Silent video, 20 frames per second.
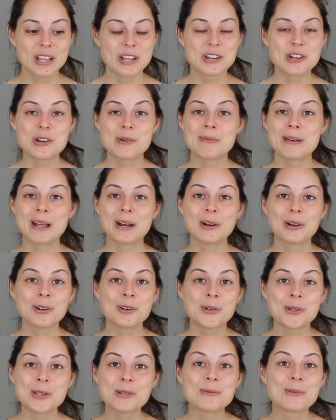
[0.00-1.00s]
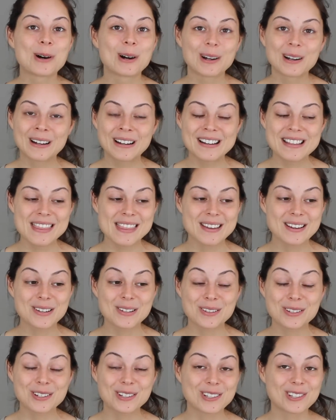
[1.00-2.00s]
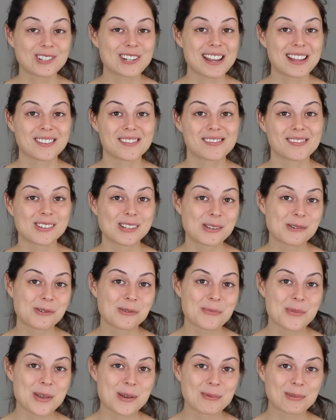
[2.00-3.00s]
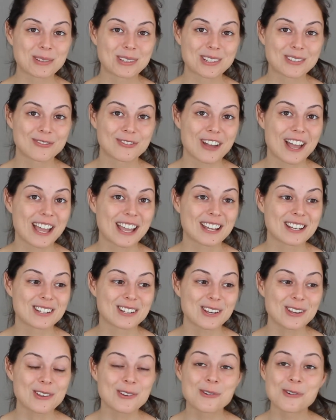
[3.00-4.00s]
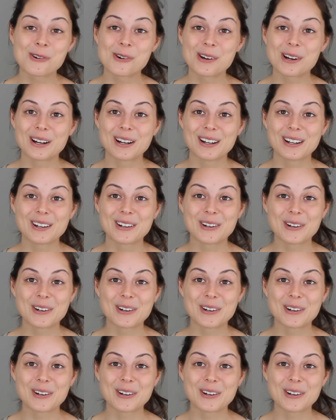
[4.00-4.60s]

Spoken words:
no matter who you are, there's a good chance that you will be able to find your